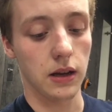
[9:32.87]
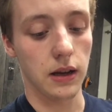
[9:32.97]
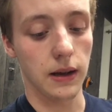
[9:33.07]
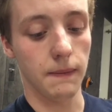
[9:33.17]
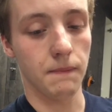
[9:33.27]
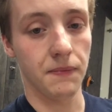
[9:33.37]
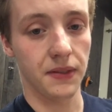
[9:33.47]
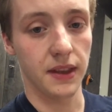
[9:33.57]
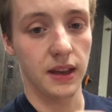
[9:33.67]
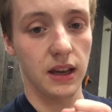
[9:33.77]
Um,
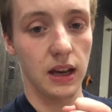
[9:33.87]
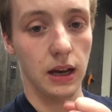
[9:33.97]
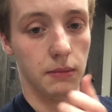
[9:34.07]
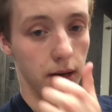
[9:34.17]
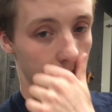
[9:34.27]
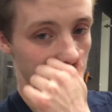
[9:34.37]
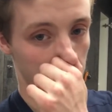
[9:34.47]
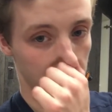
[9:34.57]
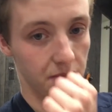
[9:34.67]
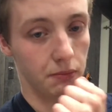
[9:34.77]
I mean, uh,
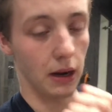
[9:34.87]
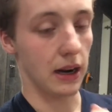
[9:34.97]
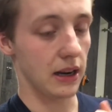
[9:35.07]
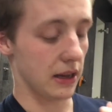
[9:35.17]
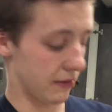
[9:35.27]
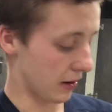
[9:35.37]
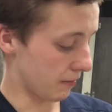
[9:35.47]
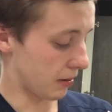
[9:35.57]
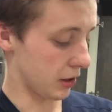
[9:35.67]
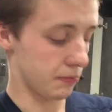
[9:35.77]
uh, my if I
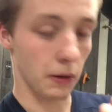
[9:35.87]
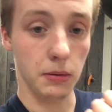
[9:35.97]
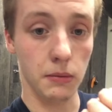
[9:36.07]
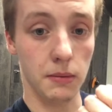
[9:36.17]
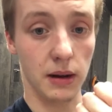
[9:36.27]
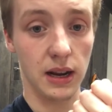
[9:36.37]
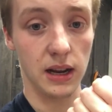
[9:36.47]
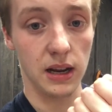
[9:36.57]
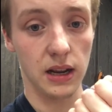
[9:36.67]
don't punch properly with my